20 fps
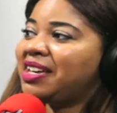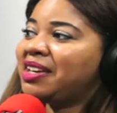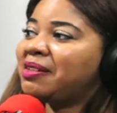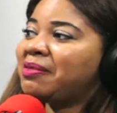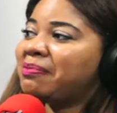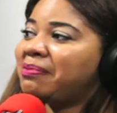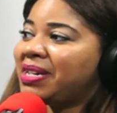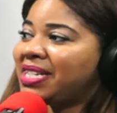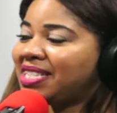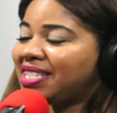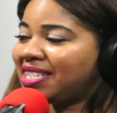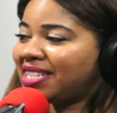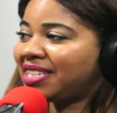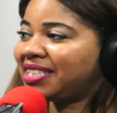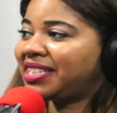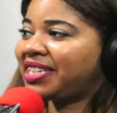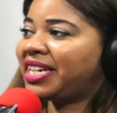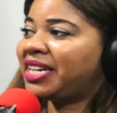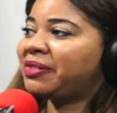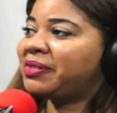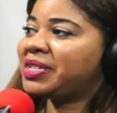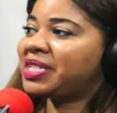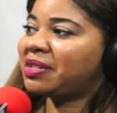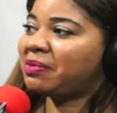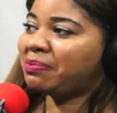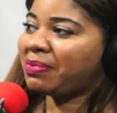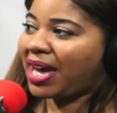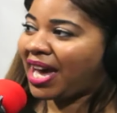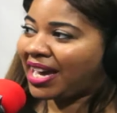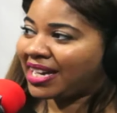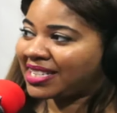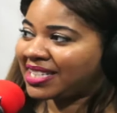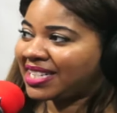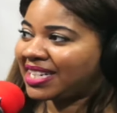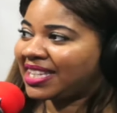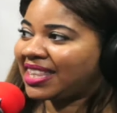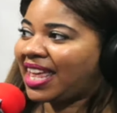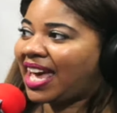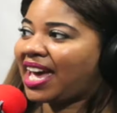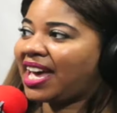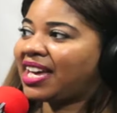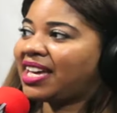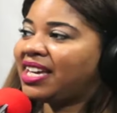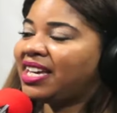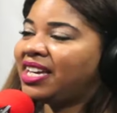mentally it was impacting that,